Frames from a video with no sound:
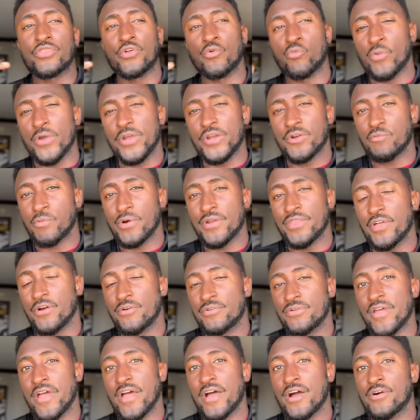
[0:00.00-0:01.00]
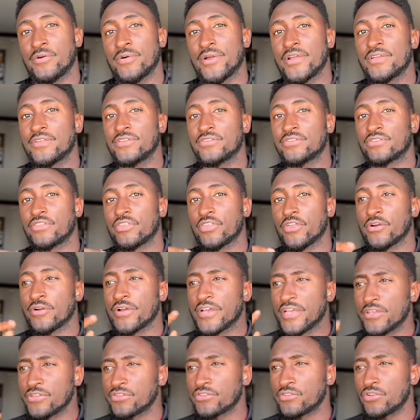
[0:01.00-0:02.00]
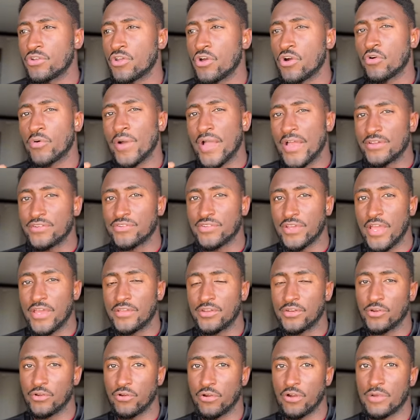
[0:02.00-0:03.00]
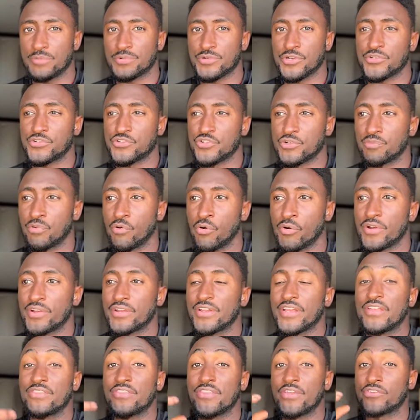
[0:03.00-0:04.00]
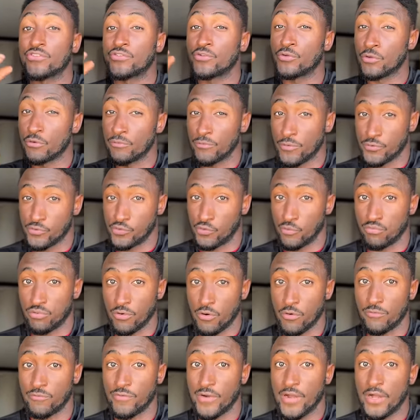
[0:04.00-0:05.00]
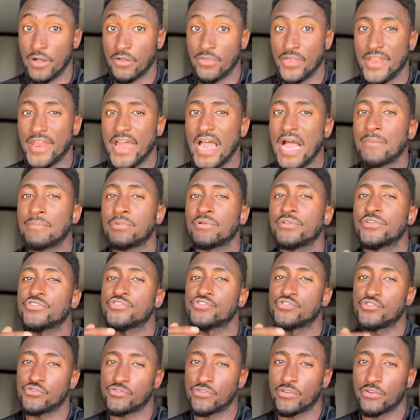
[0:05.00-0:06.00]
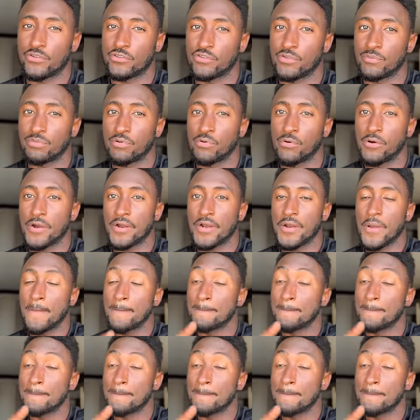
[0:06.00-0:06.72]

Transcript: The weird one though now is there is no end-to-end -end encryption supported in this universal profile that Apple is choosing to support.